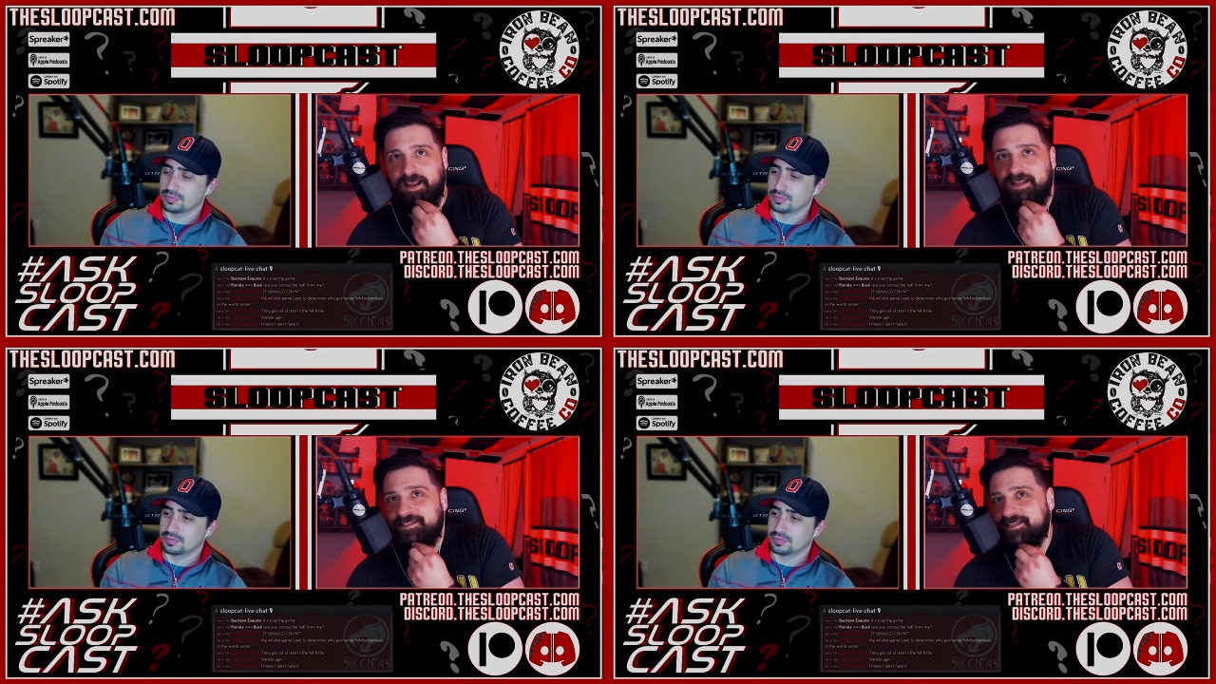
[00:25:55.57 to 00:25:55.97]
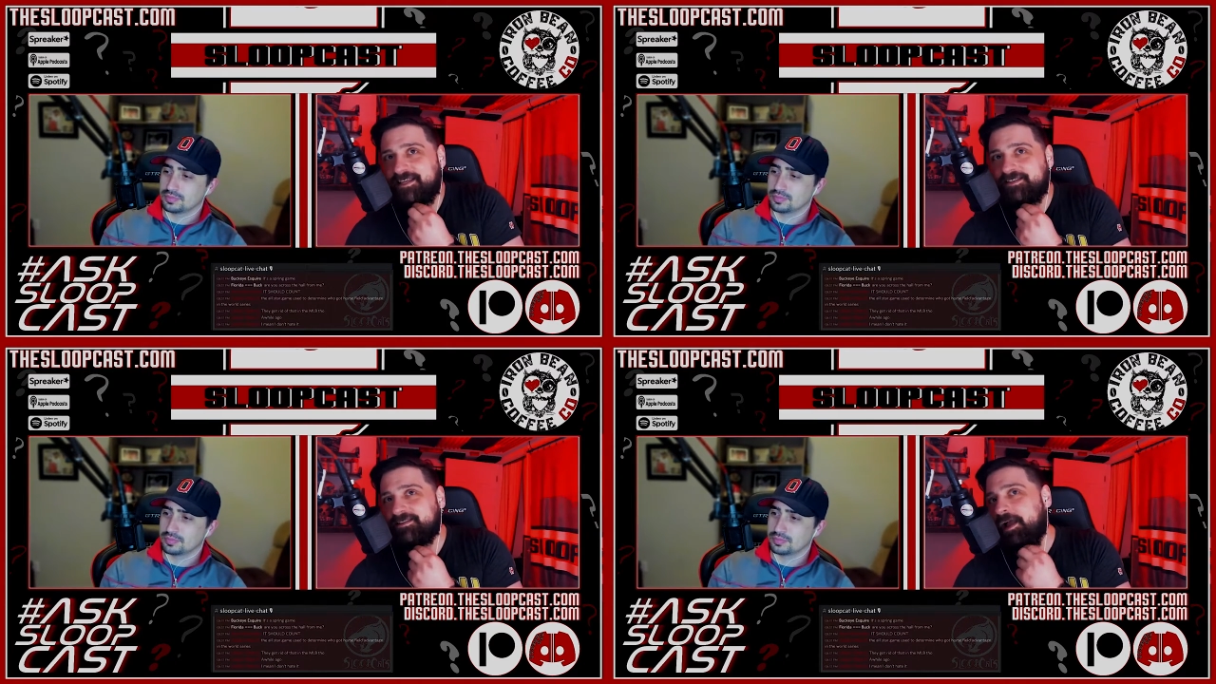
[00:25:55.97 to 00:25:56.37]

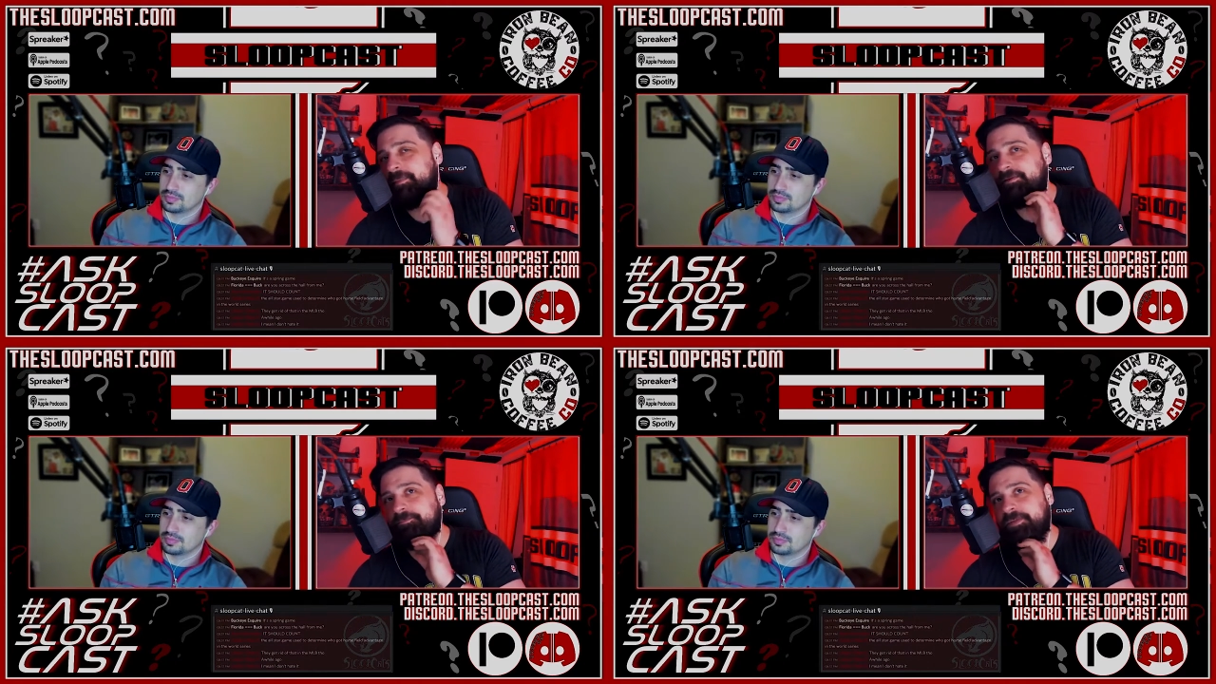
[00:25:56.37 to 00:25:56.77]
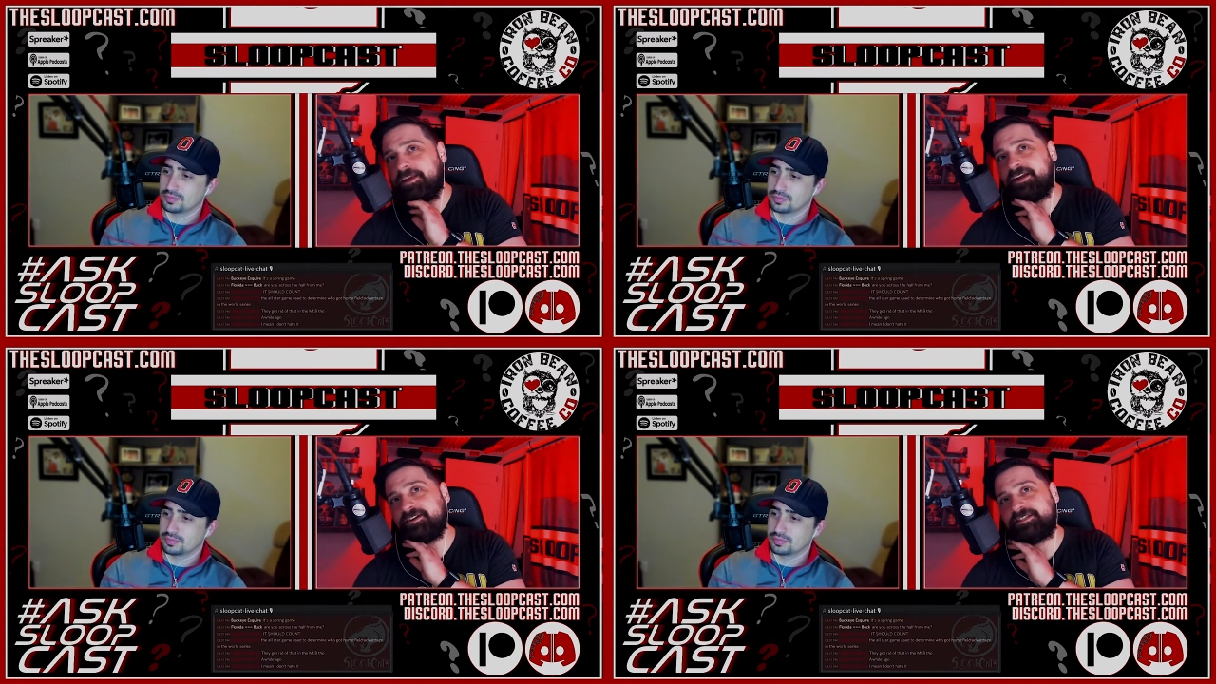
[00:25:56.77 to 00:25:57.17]
Speaker 1: It's it's I mean,
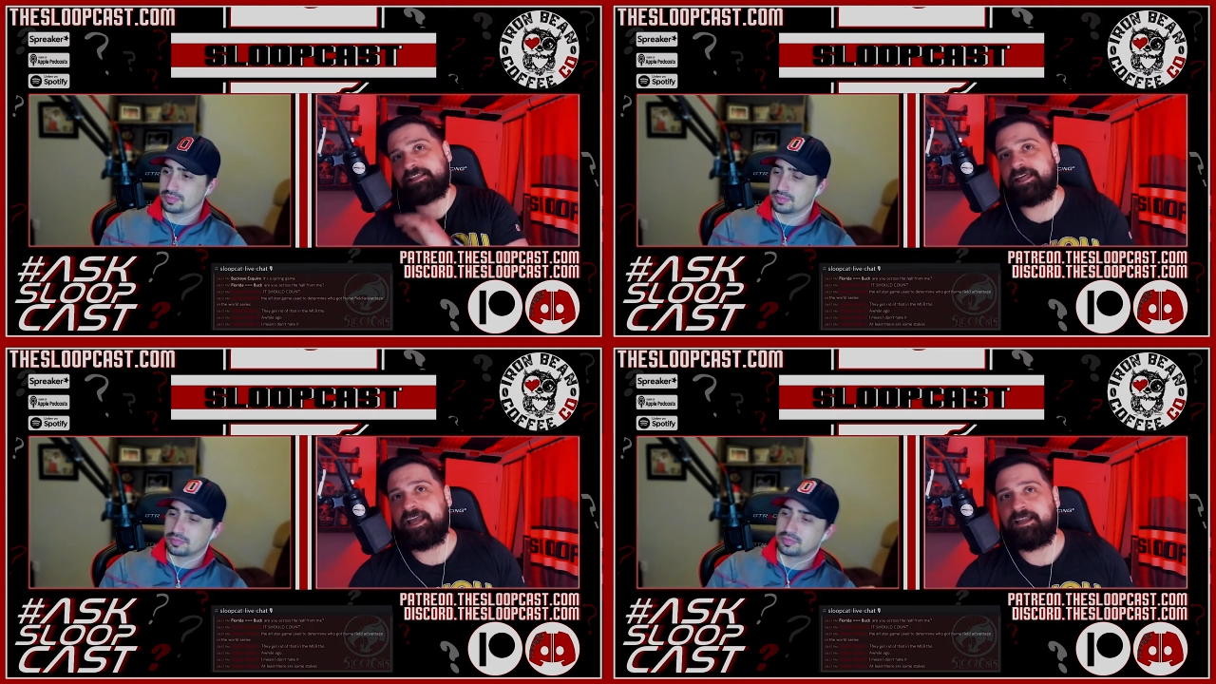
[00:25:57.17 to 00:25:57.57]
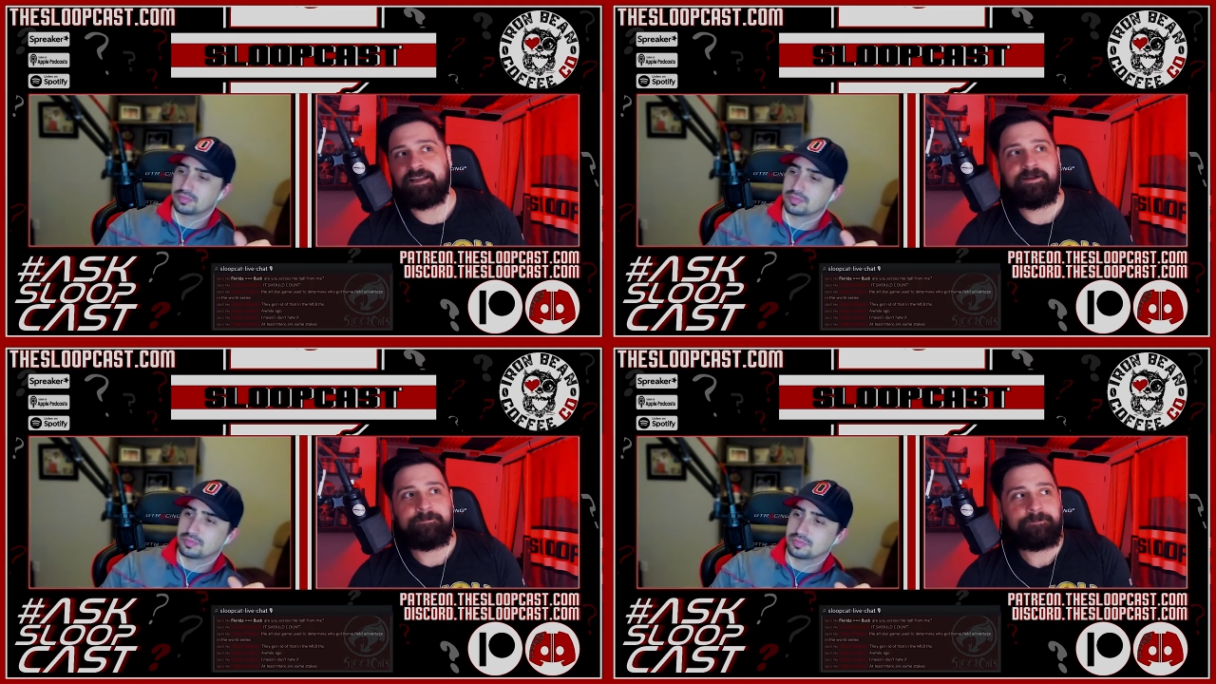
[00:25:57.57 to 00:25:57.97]
here's the
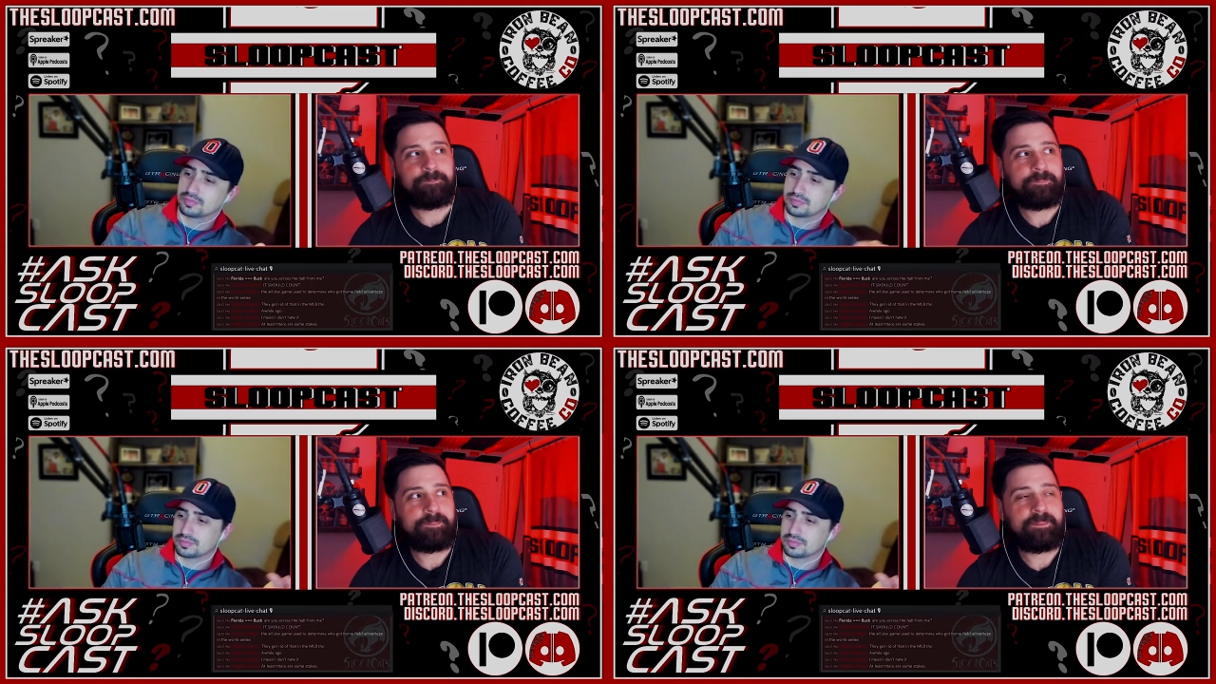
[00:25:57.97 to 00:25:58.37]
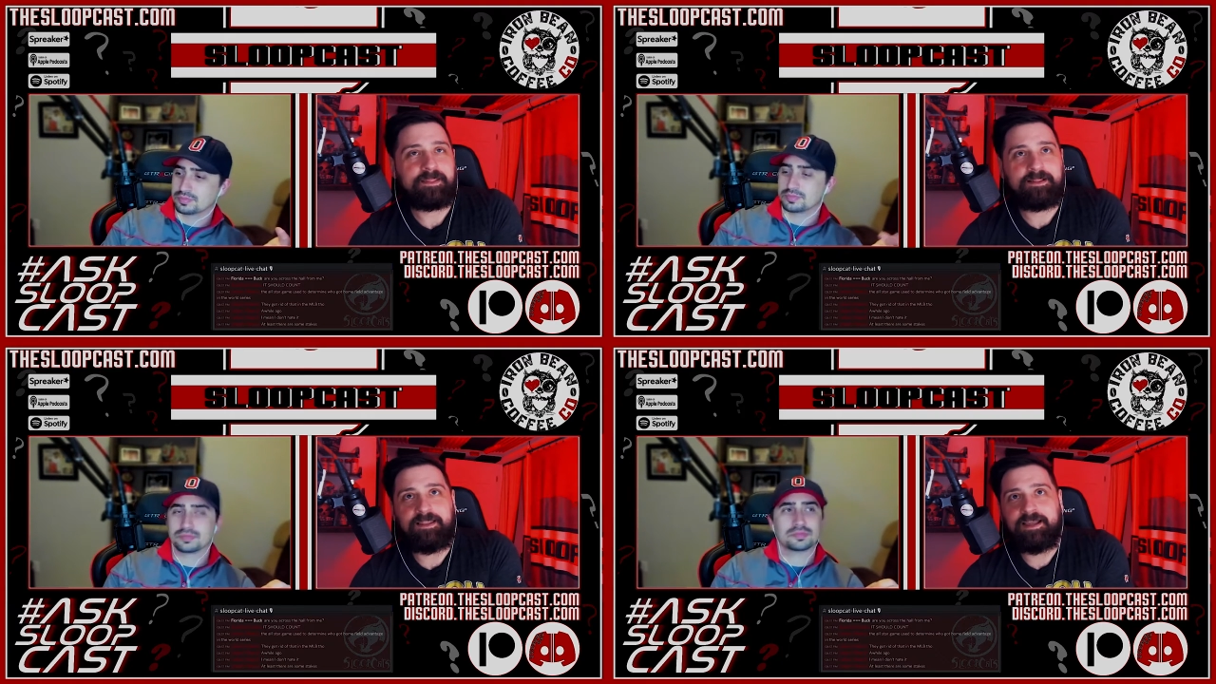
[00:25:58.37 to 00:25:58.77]
thing.
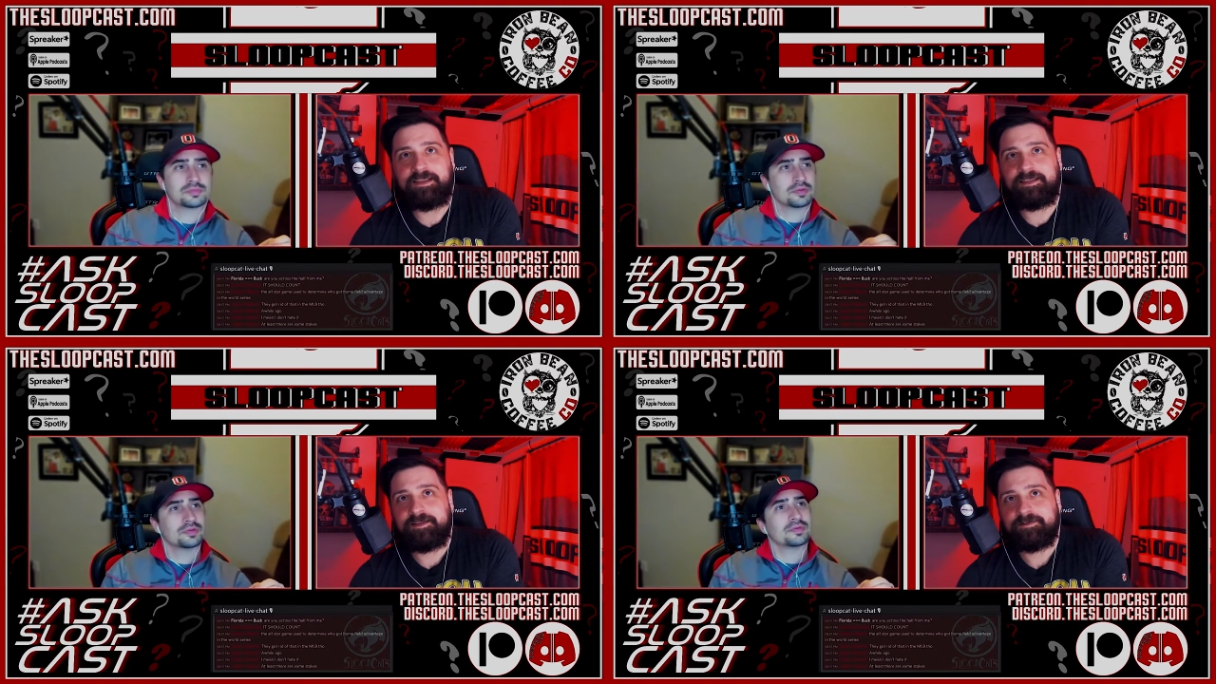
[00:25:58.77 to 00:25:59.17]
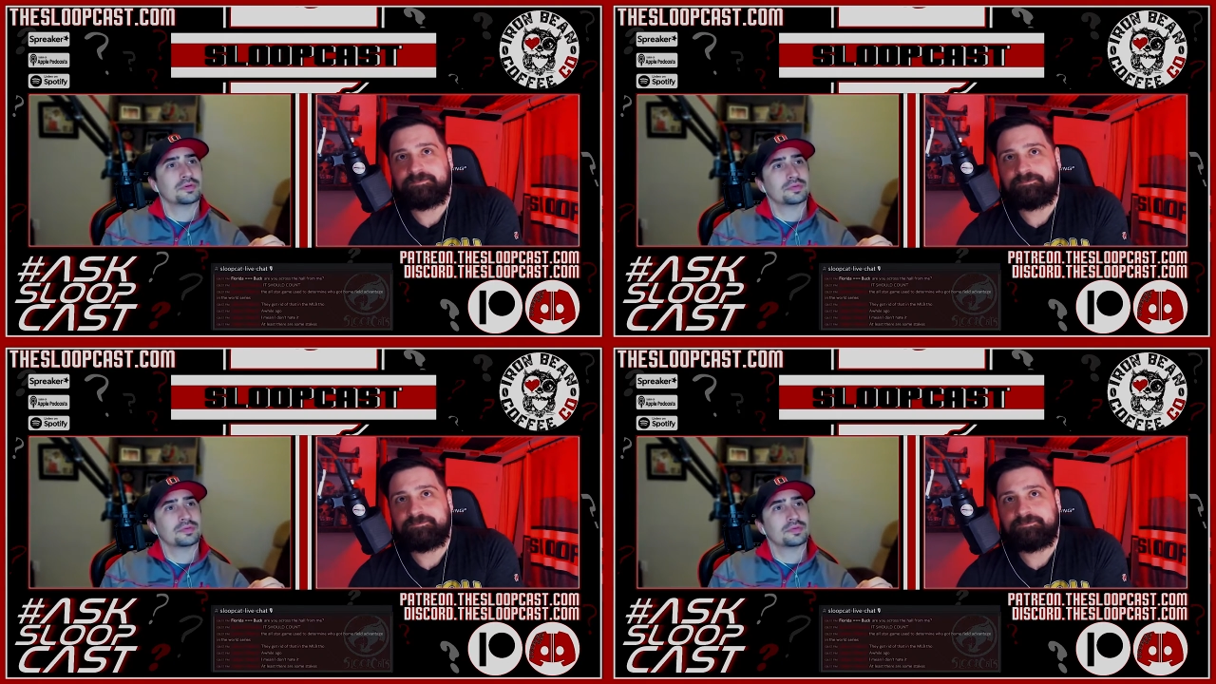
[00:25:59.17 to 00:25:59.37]
Like,